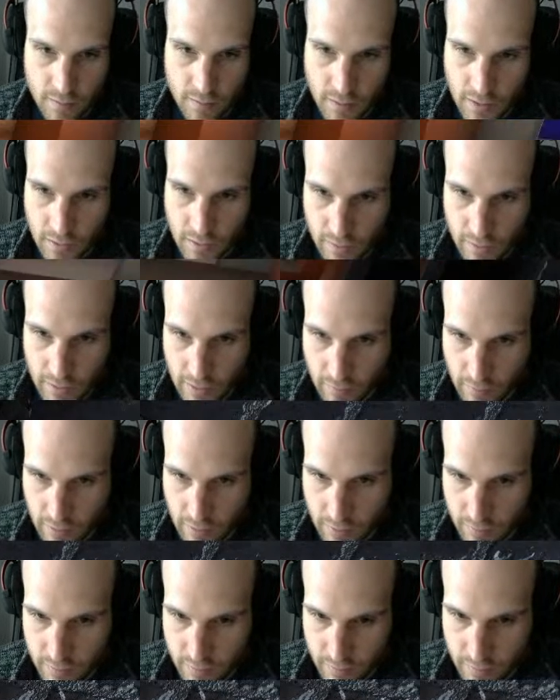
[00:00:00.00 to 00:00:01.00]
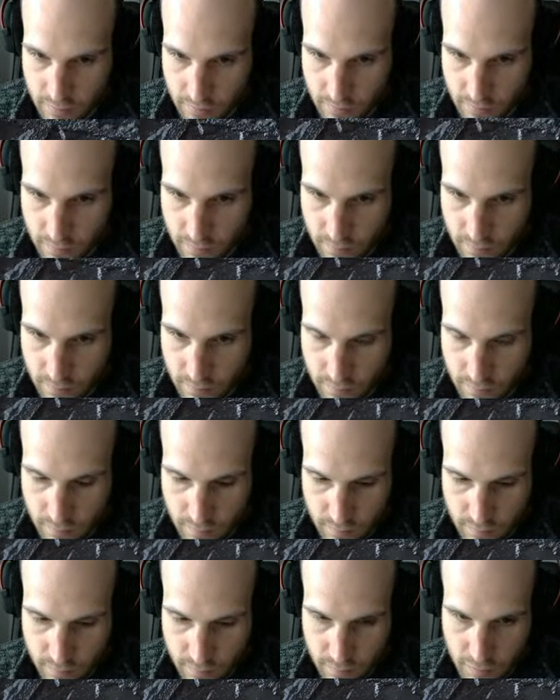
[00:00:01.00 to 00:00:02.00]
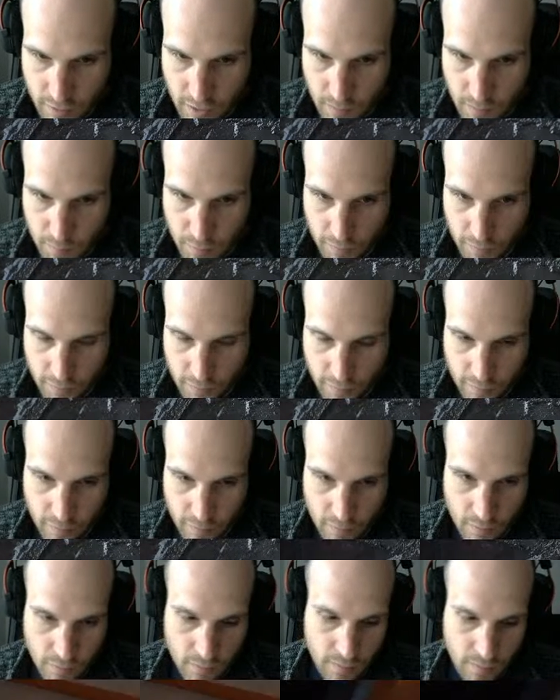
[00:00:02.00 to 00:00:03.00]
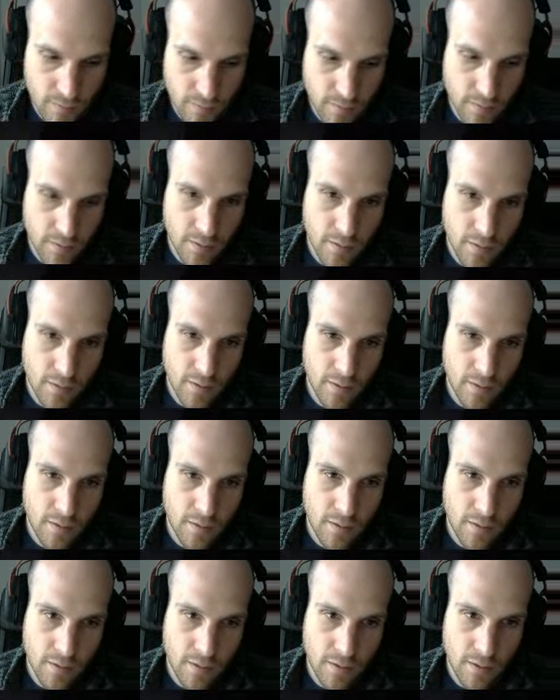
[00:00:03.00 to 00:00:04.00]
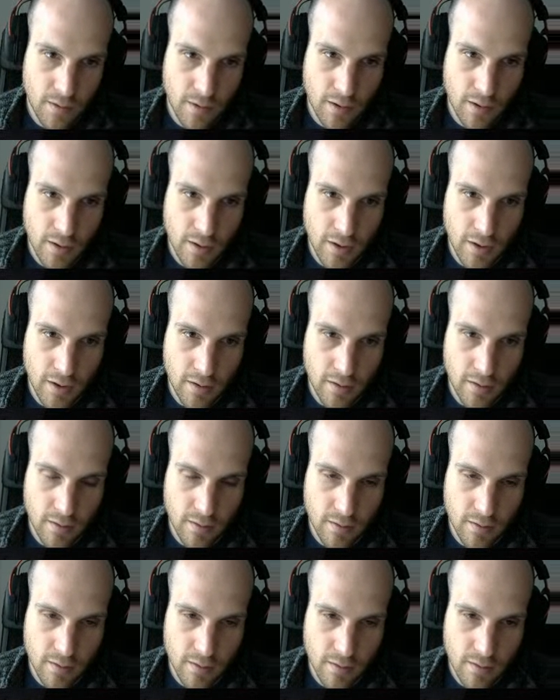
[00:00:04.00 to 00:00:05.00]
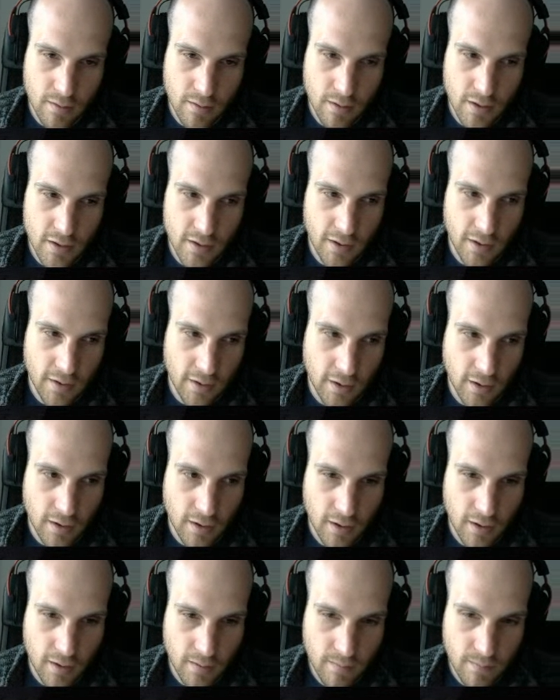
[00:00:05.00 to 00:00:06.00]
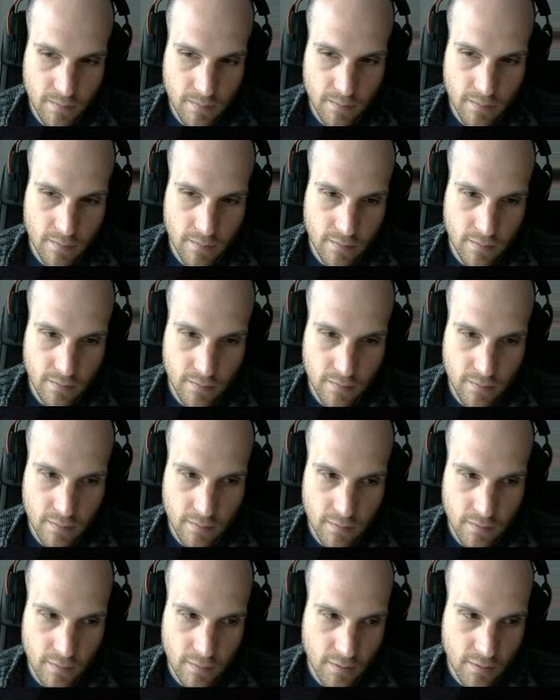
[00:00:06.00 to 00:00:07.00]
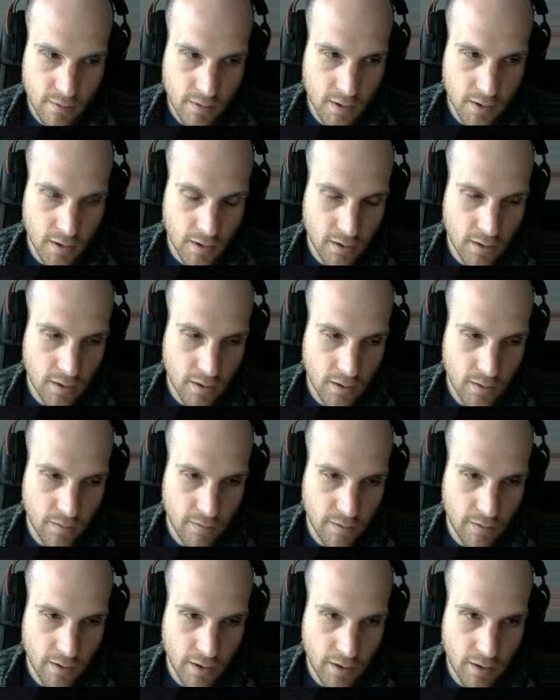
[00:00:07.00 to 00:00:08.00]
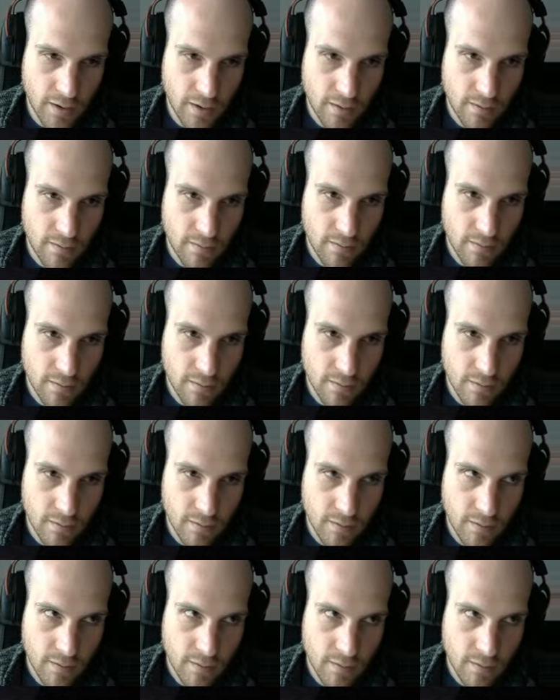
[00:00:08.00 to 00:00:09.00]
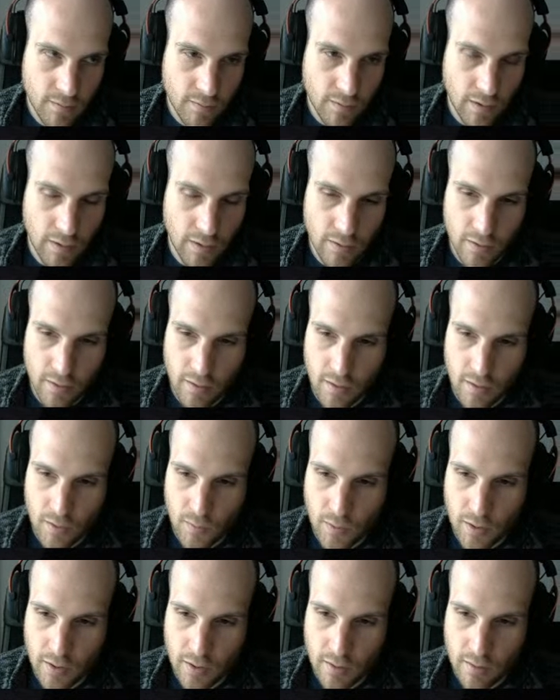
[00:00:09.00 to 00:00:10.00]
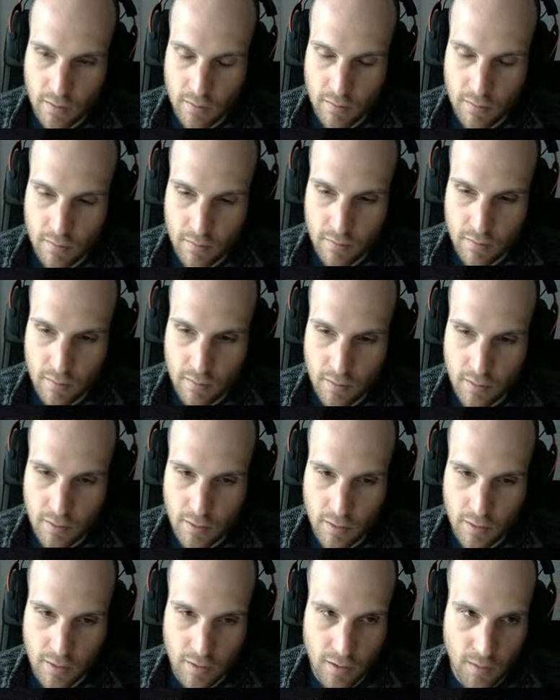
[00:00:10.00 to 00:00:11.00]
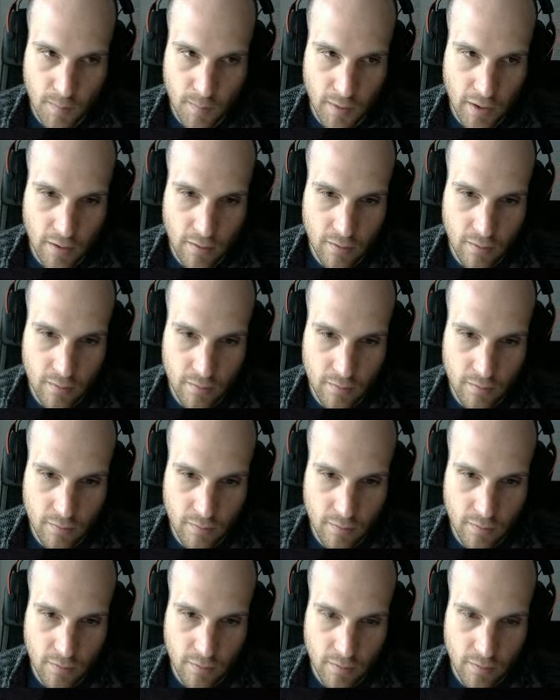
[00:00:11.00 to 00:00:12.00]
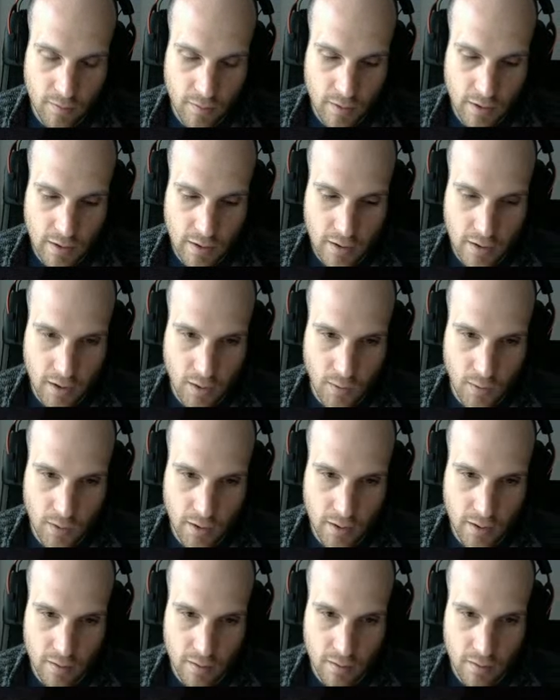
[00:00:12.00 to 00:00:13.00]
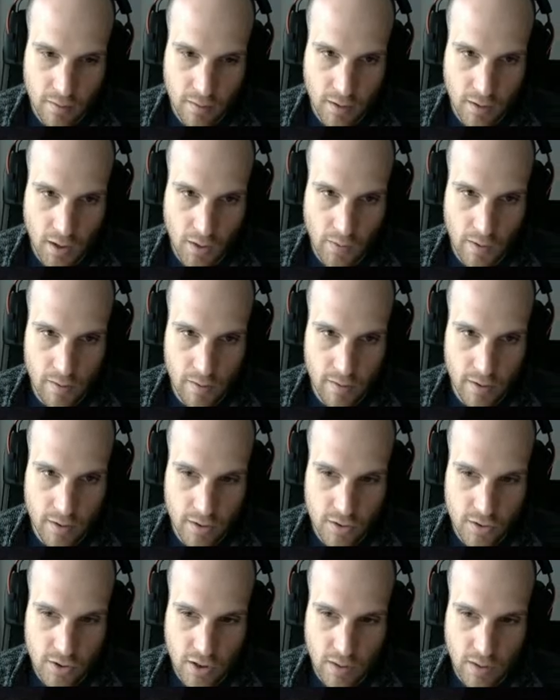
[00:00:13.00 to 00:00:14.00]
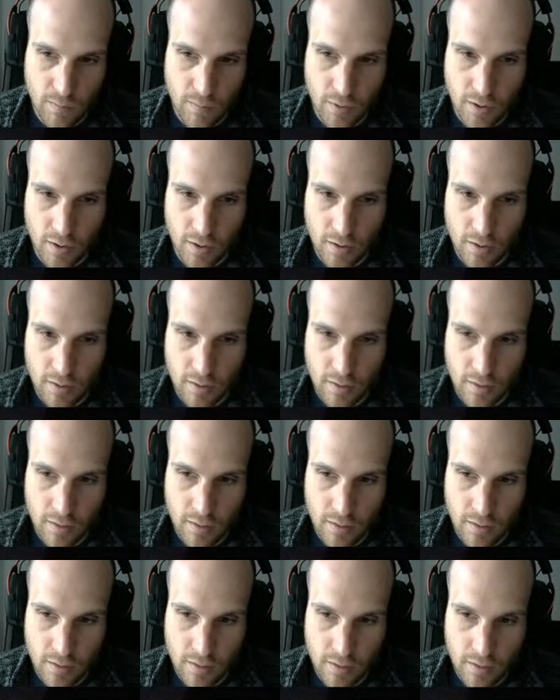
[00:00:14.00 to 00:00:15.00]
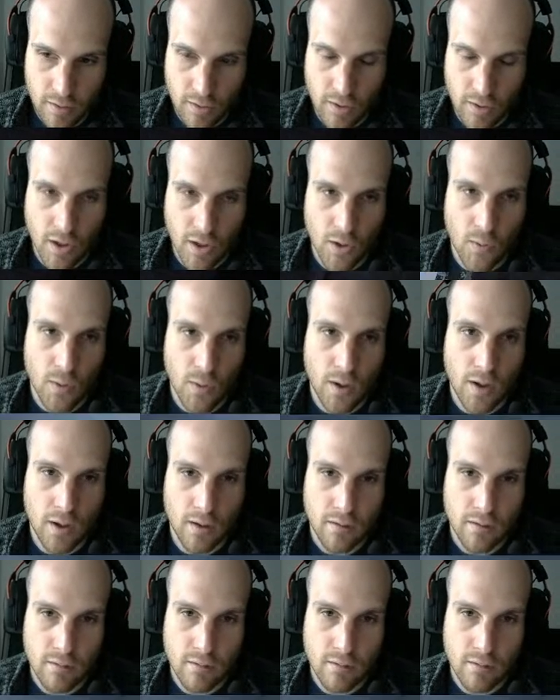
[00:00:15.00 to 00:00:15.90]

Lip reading: Get rid of that round. Pick up off the floor. And then there's nothing in there. Gun can go over there. Round can go in. Gun can come out. I can go in. No round in the chamber. You can go away.